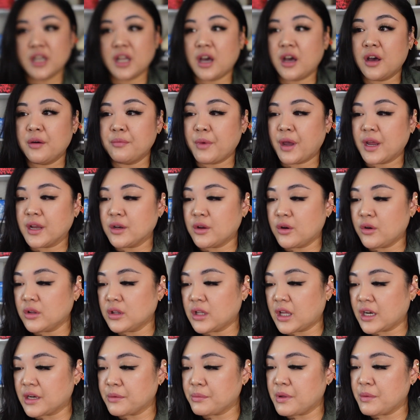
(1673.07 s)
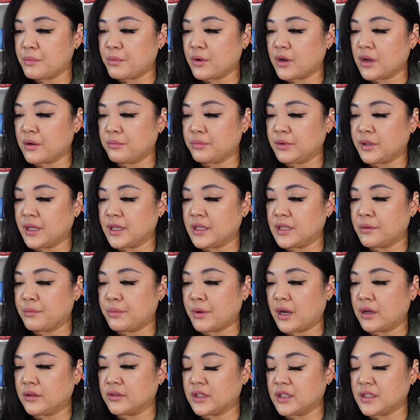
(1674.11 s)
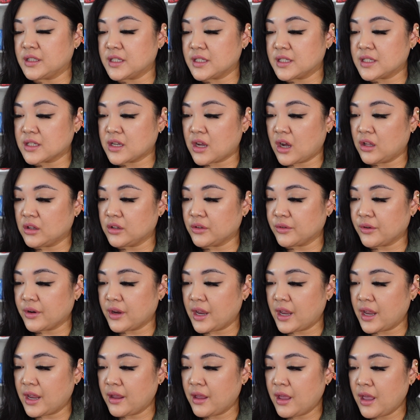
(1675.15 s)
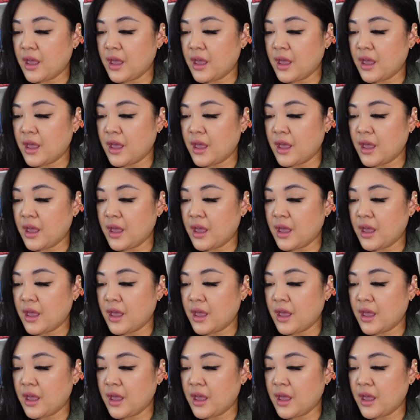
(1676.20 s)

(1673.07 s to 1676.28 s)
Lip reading: I know a lot of people complained about the discoloring.